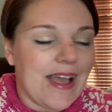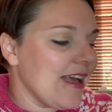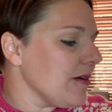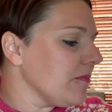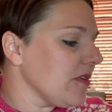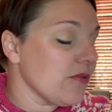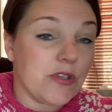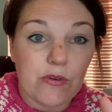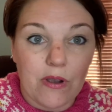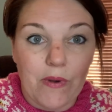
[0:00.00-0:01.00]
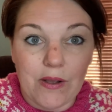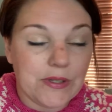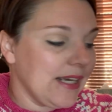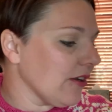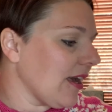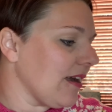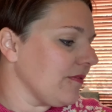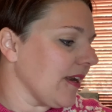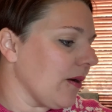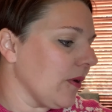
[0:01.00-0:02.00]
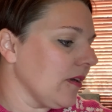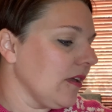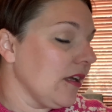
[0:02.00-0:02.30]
So we're doing quite well, nearly on half an hour.